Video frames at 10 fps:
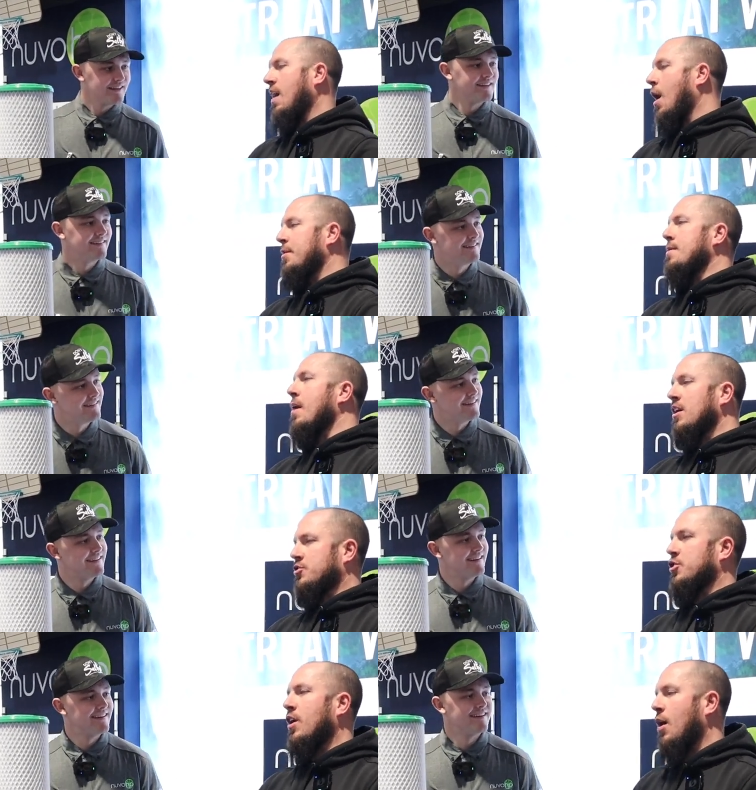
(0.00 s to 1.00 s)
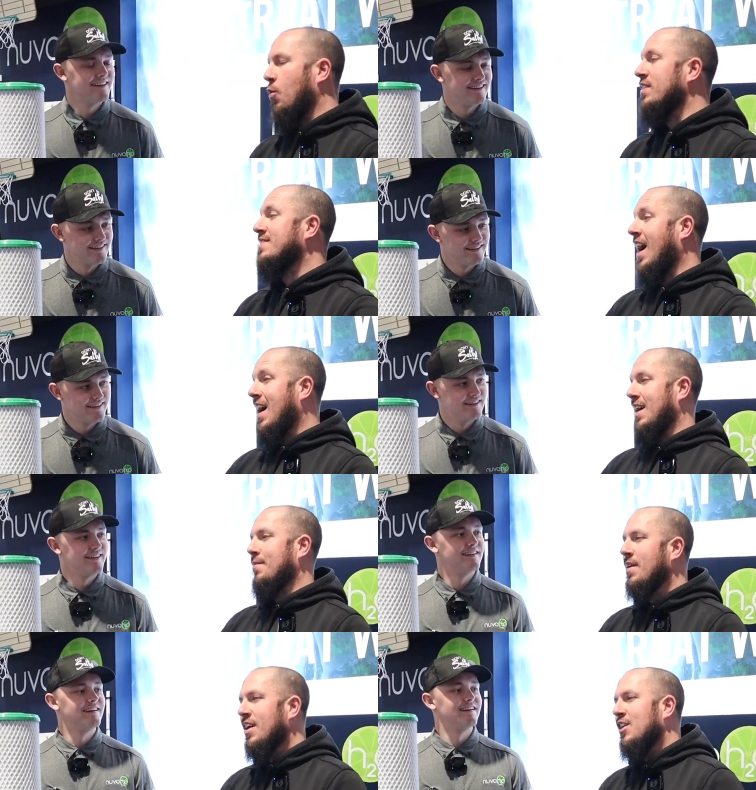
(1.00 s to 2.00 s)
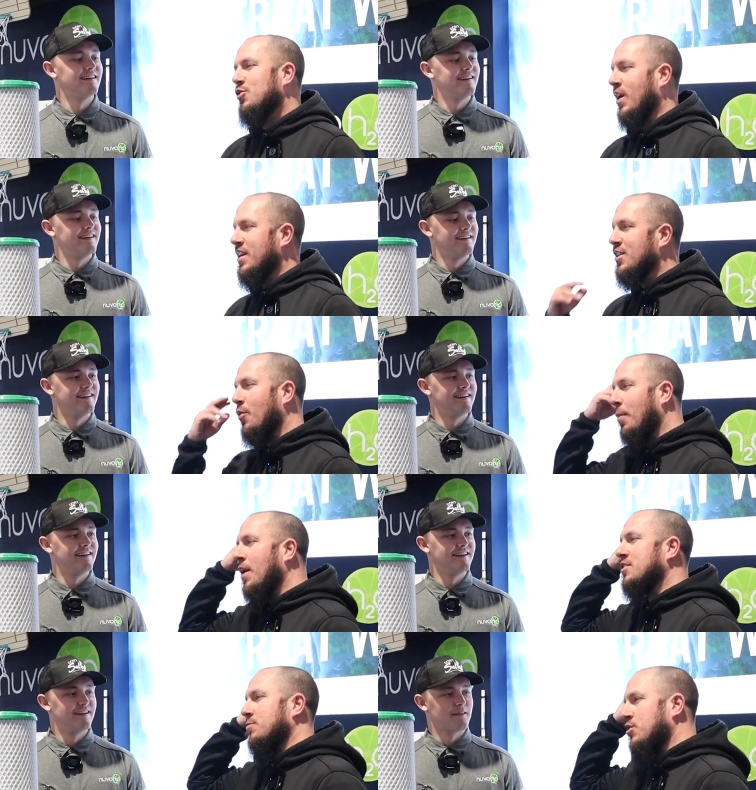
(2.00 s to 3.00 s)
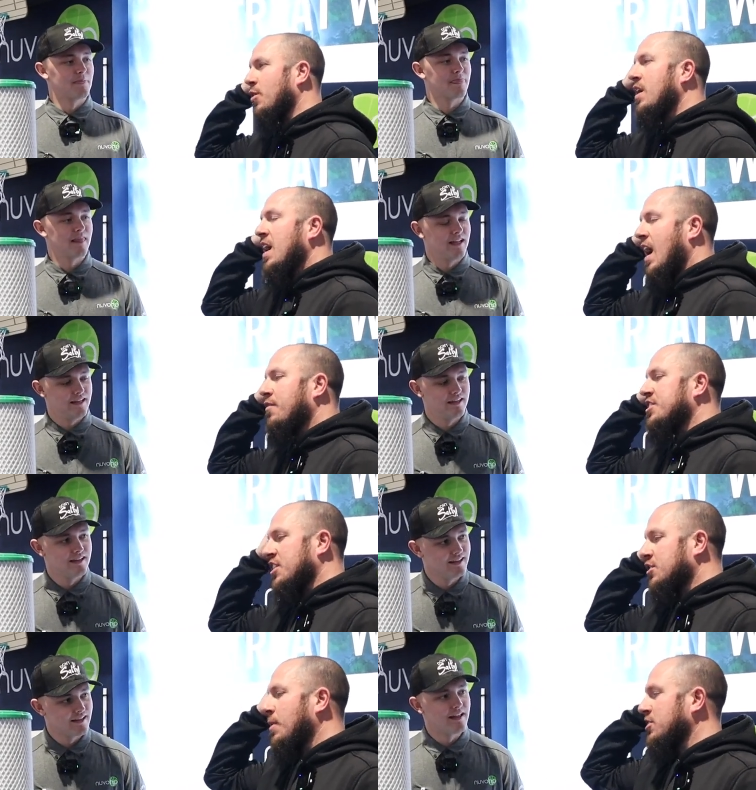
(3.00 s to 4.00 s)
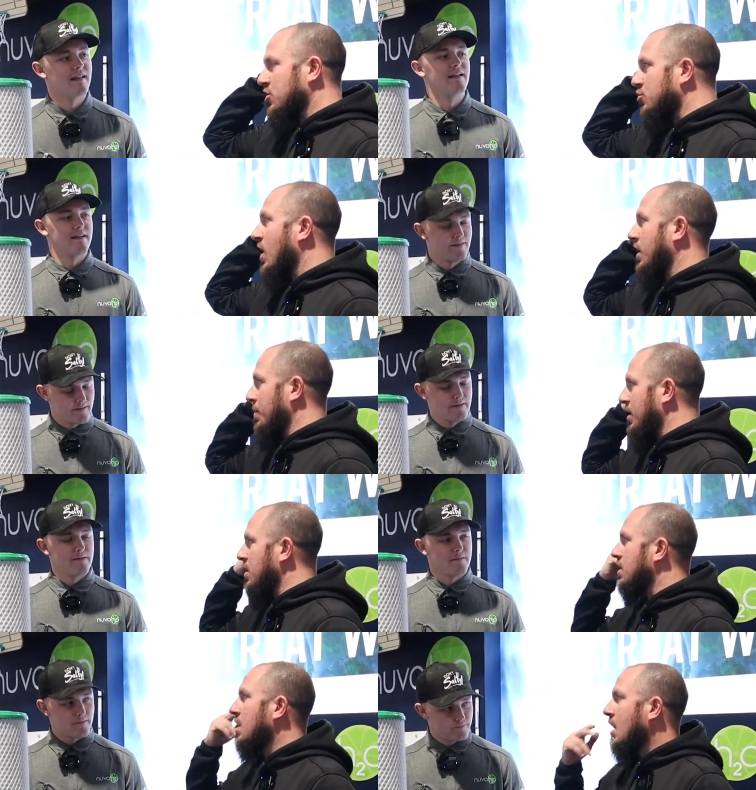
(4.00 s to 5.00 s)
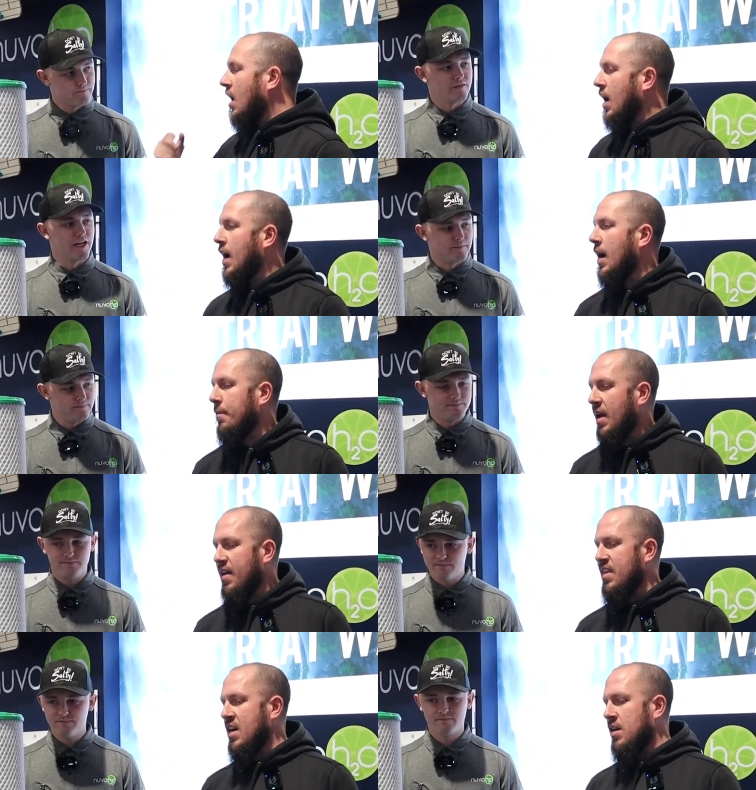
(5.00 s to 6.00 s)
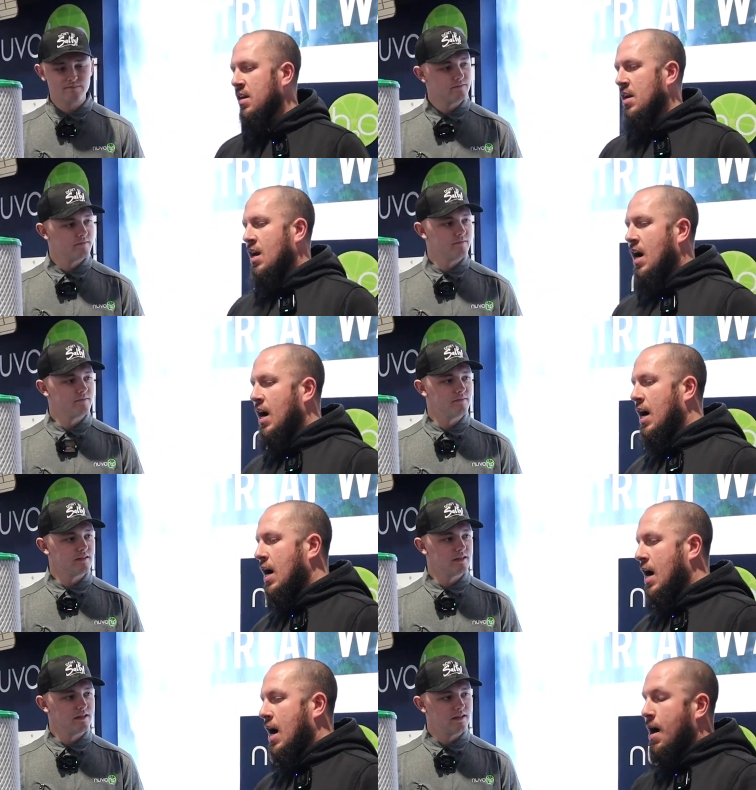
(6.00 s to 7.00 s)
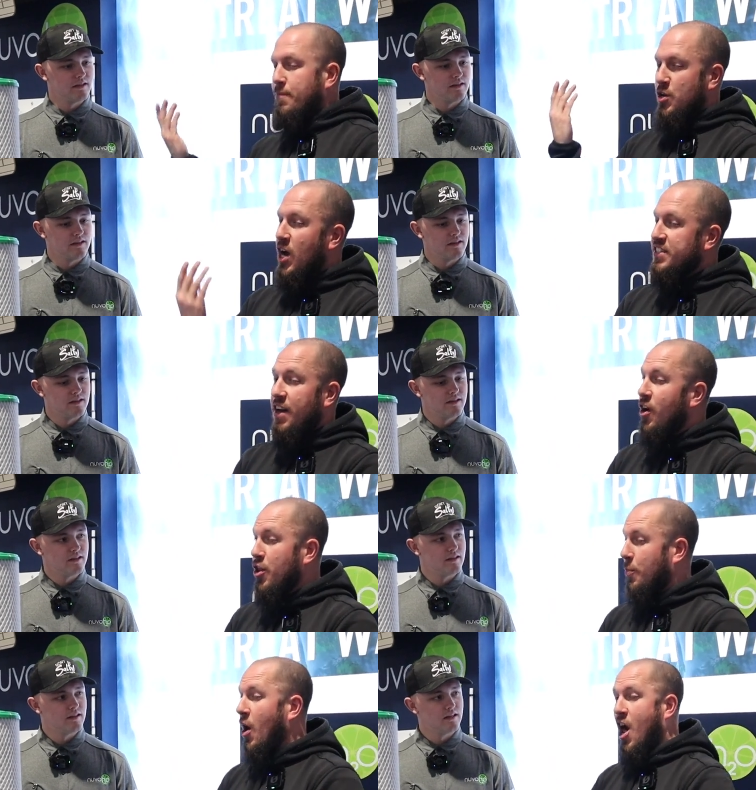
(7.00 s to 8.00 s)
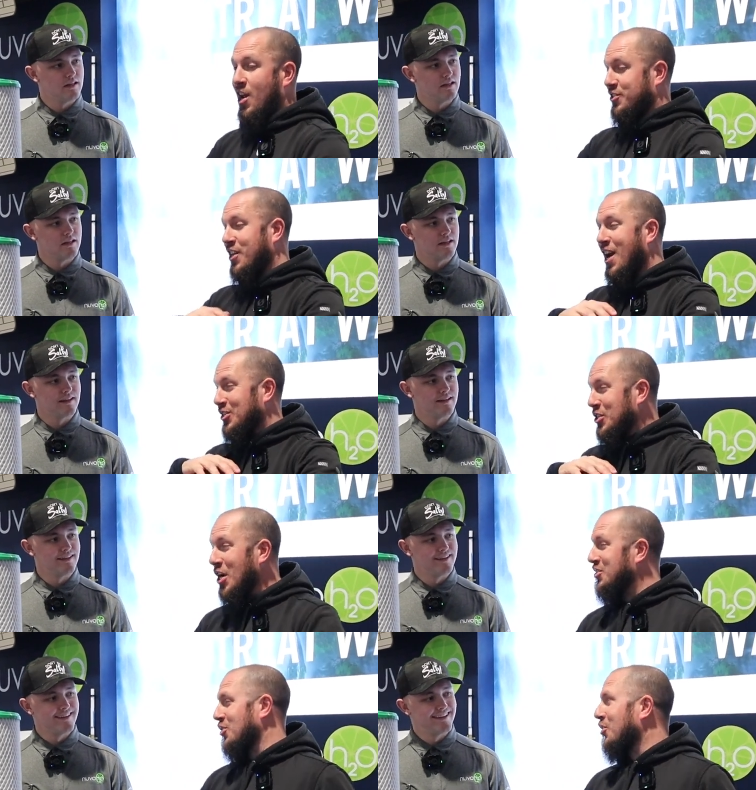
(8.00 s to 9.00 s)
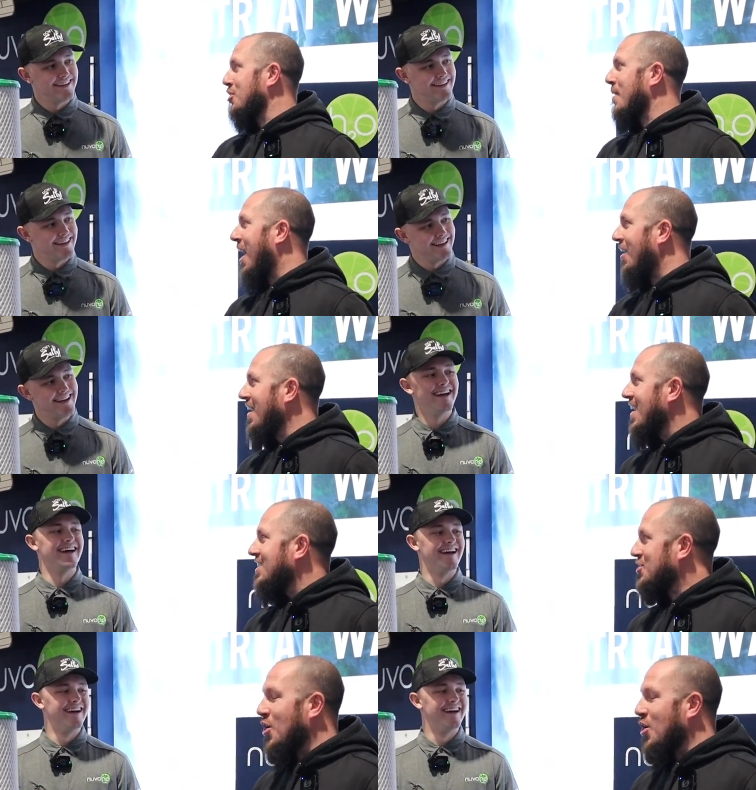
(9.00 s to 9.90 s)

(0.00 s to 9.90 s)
Speaker 1: how many months or what time do I need to replace them? So every six months is recommended. Uh, yeah. And then uh, you guys have other products that I just learned about.